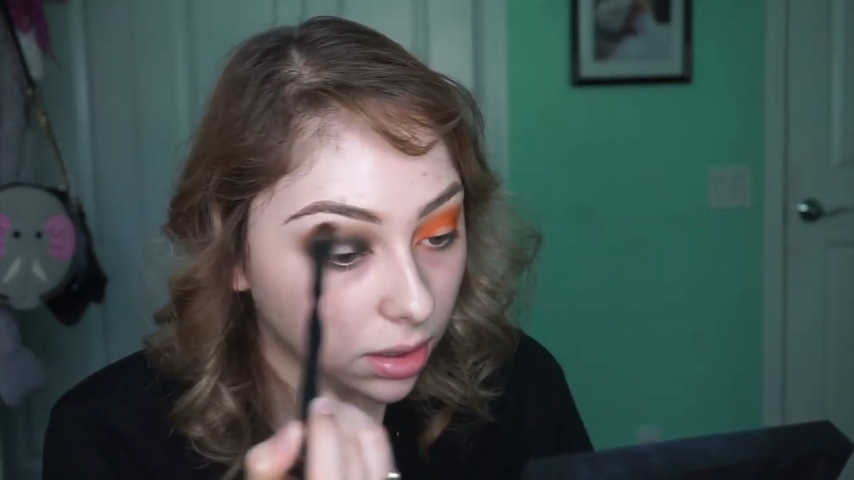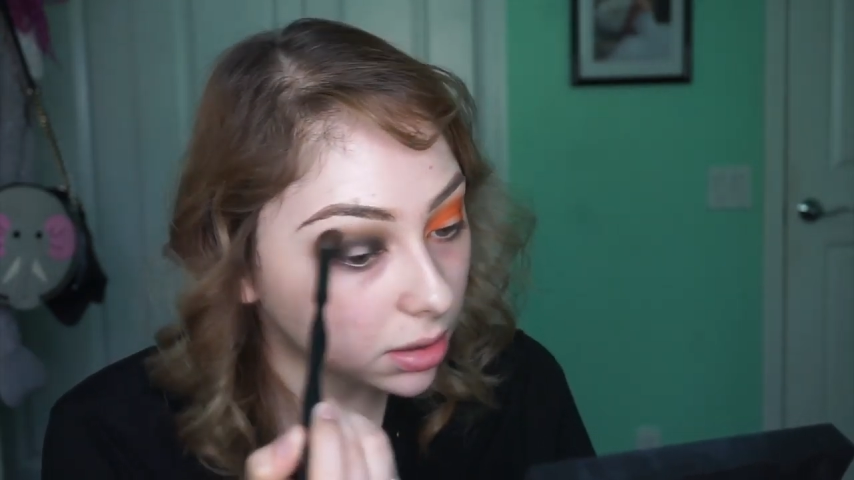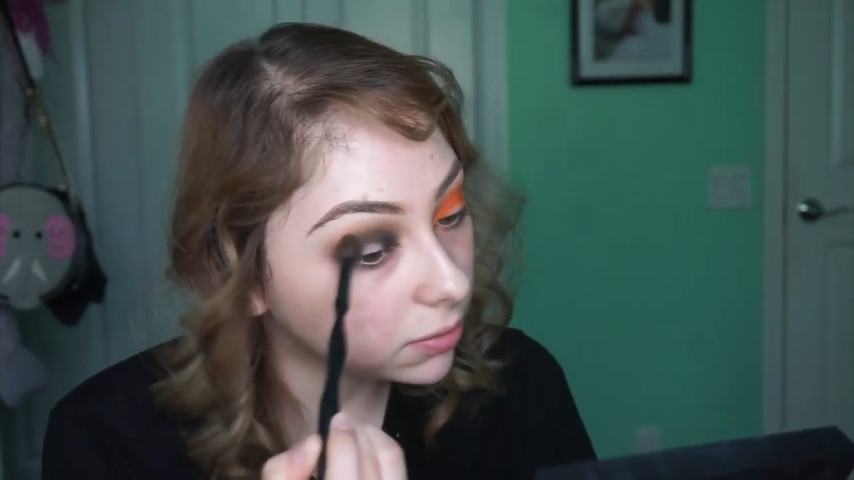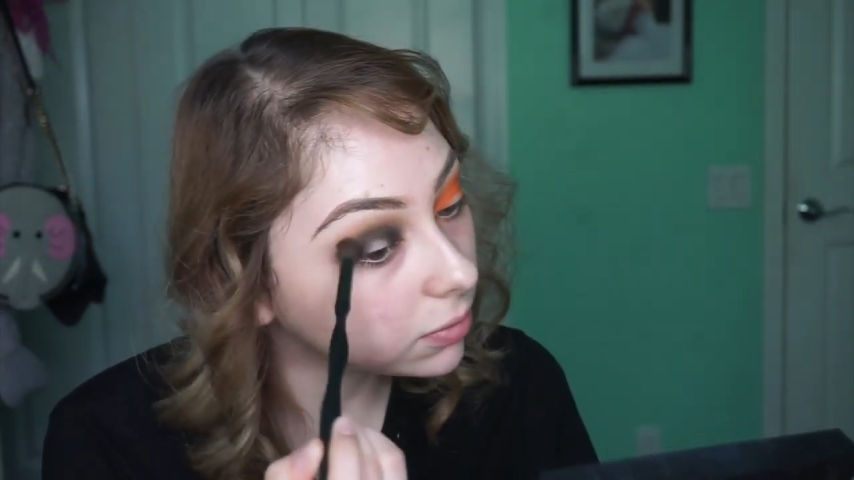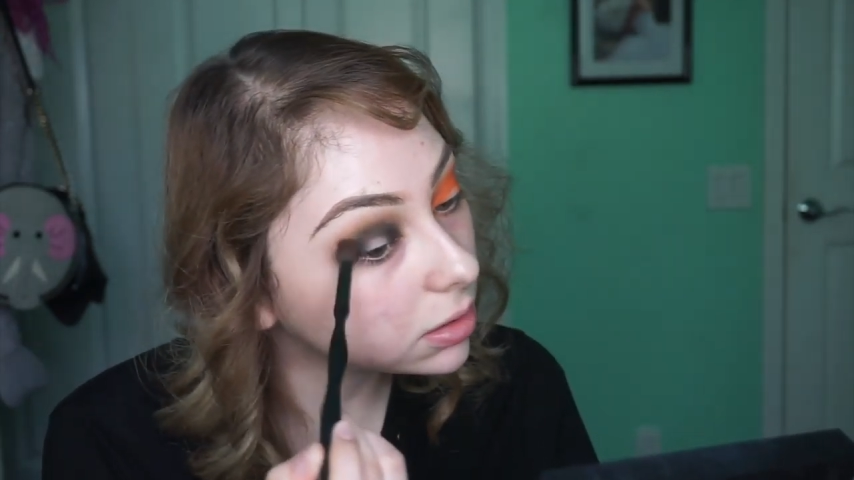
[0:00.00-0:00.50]

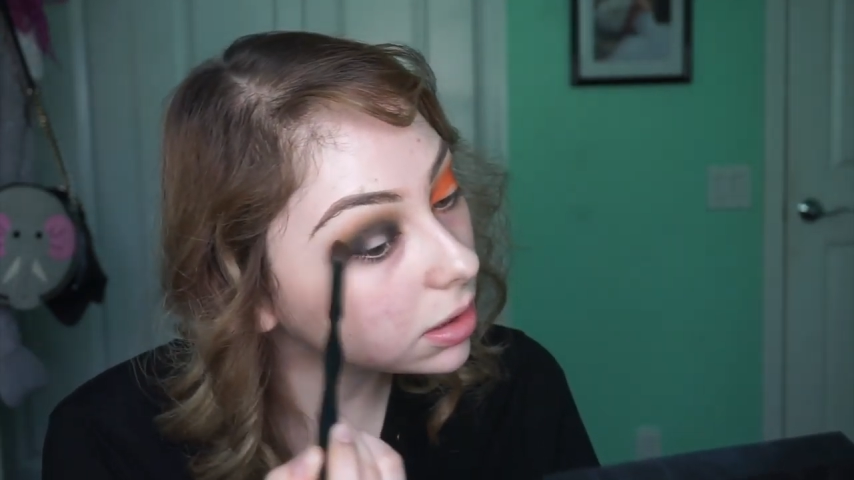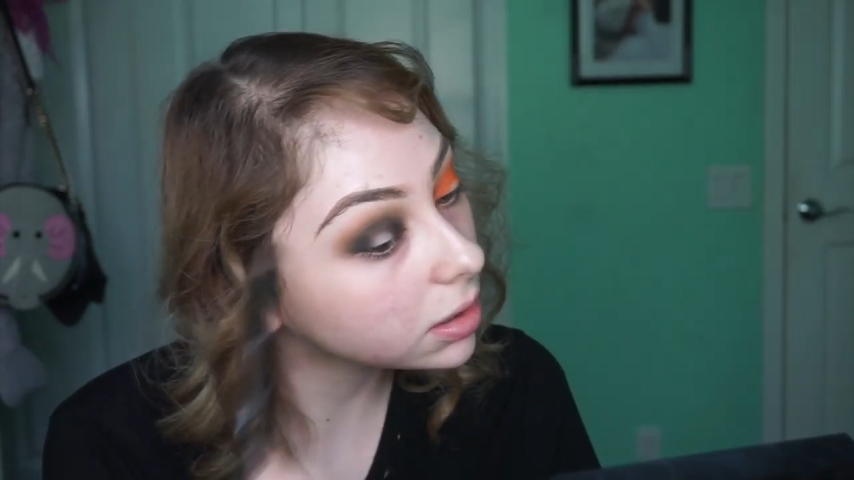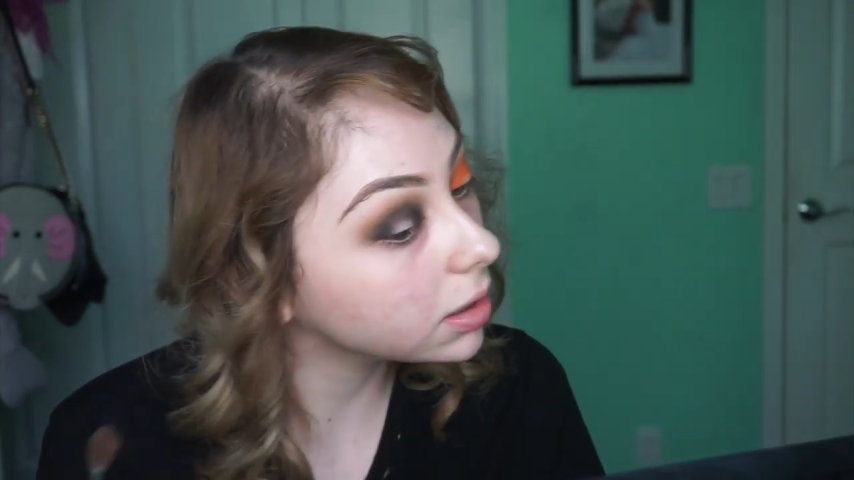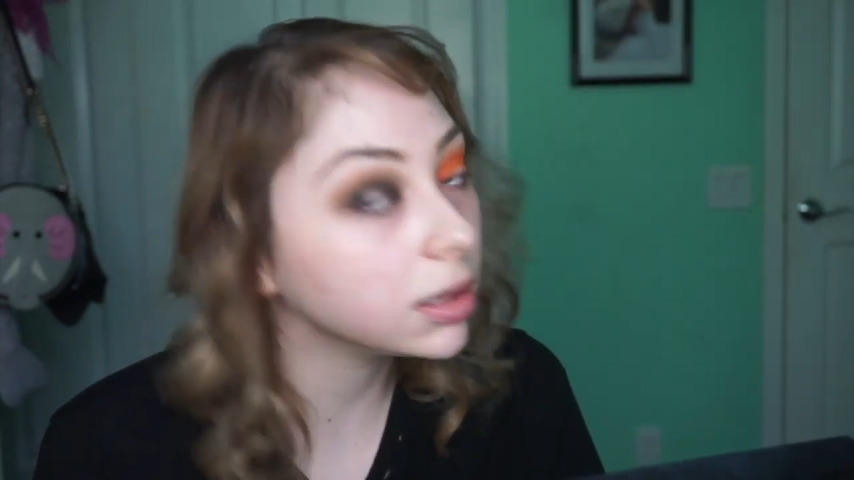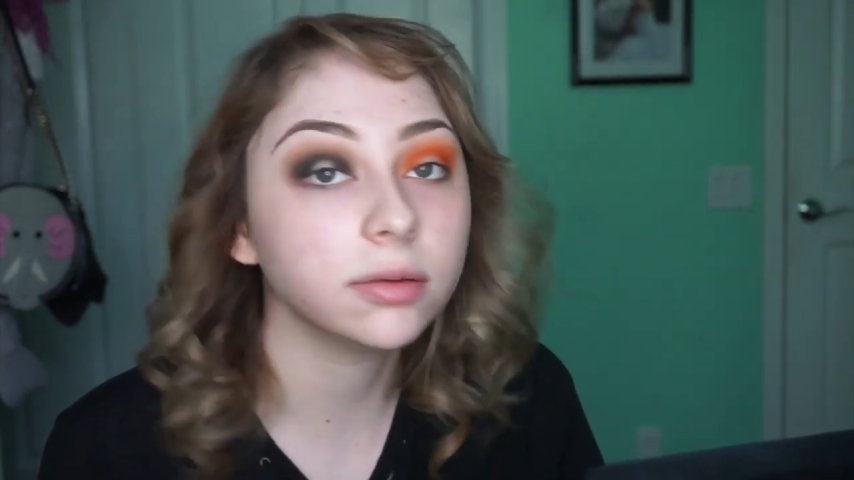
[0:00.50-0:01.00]
that it's
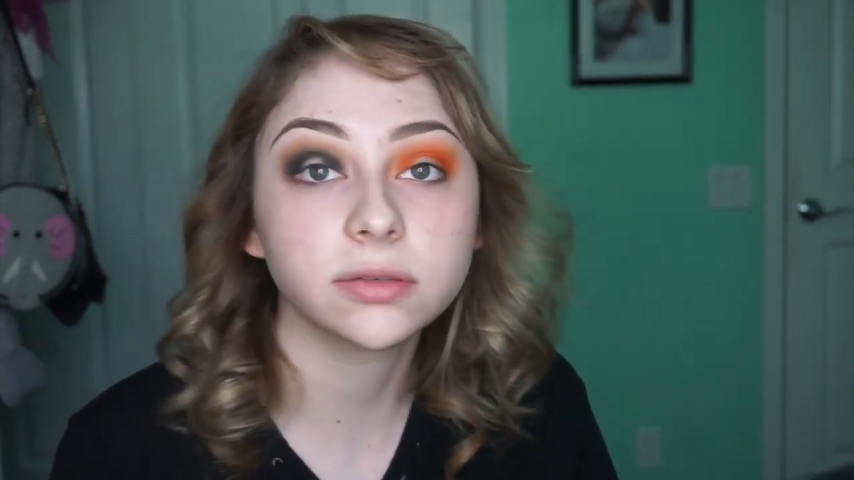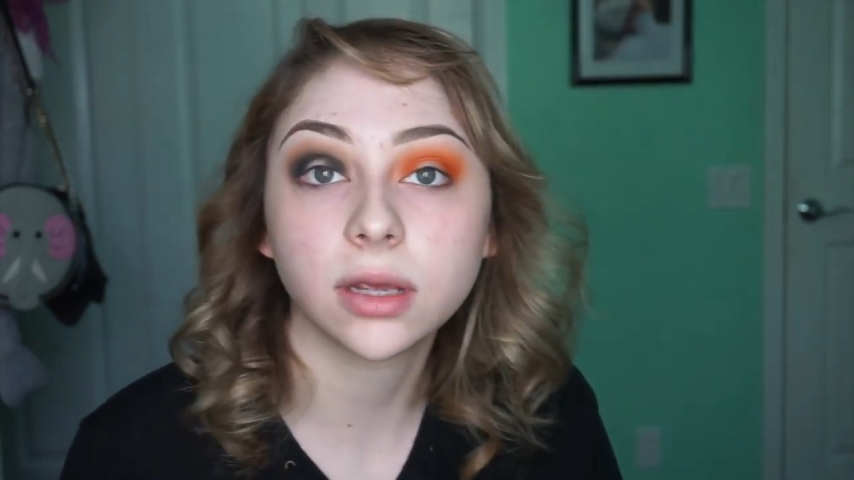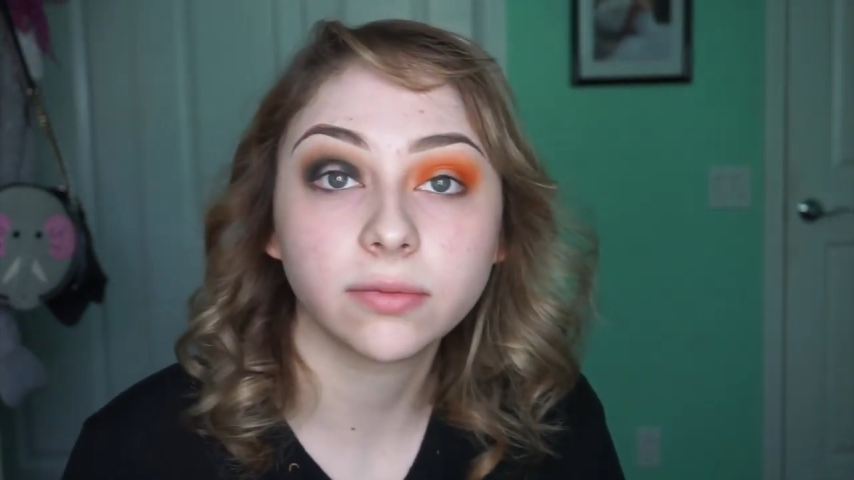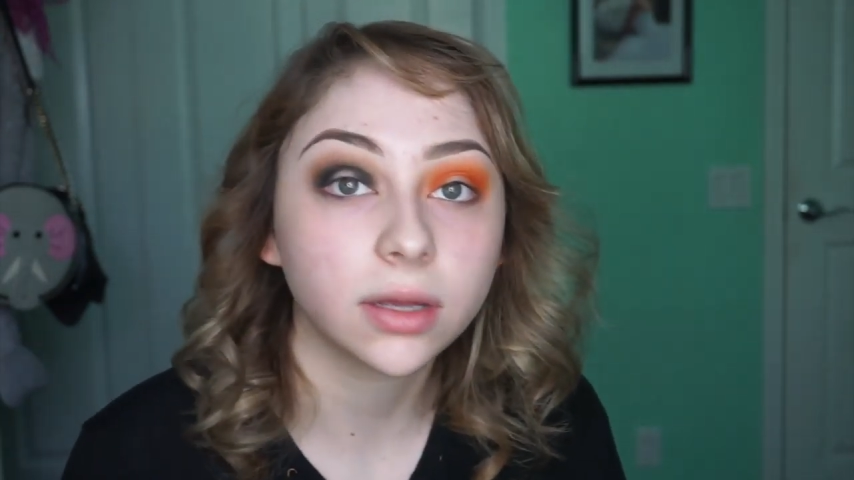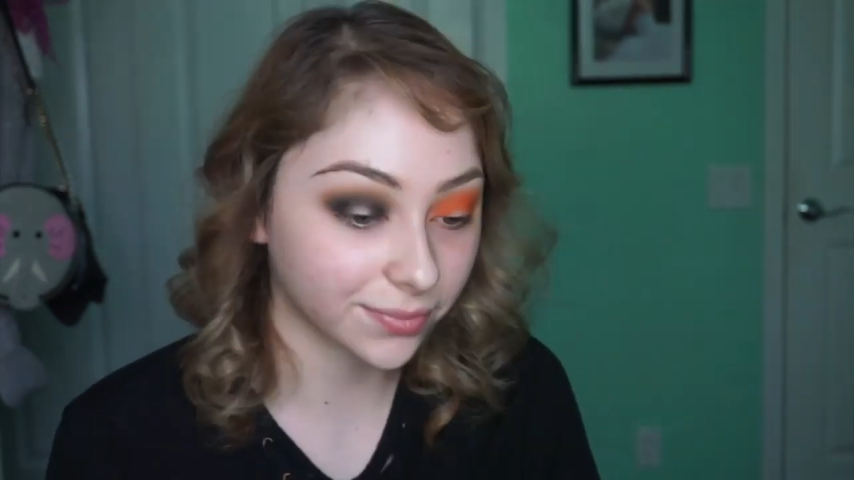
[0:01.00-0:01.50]
not so
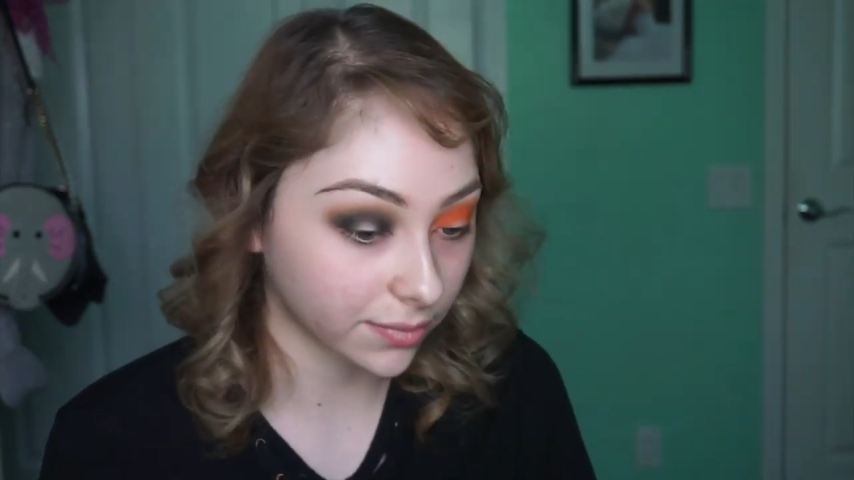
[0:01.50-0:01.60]
harsh.